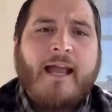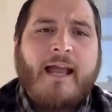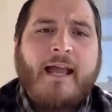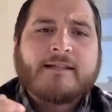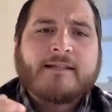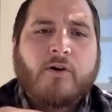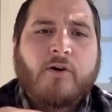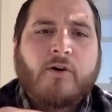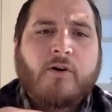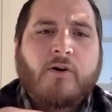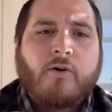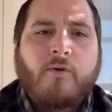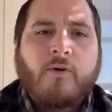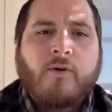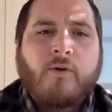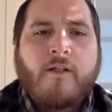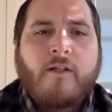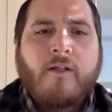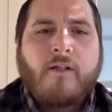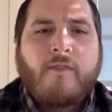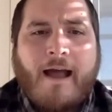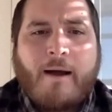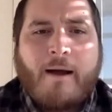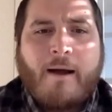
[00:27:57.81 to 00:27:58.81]
And so
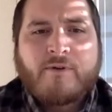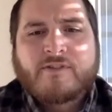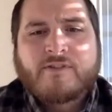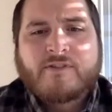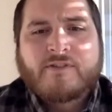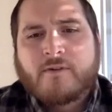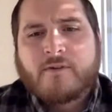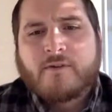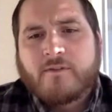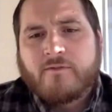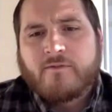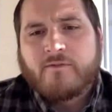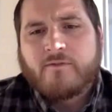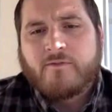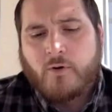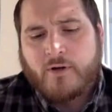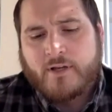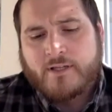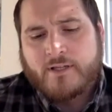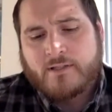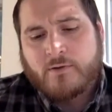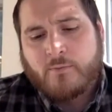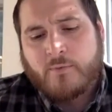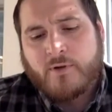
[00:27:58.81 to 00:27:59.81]
that was sort of the
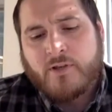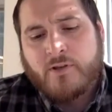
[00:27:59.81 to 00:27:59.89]
focus.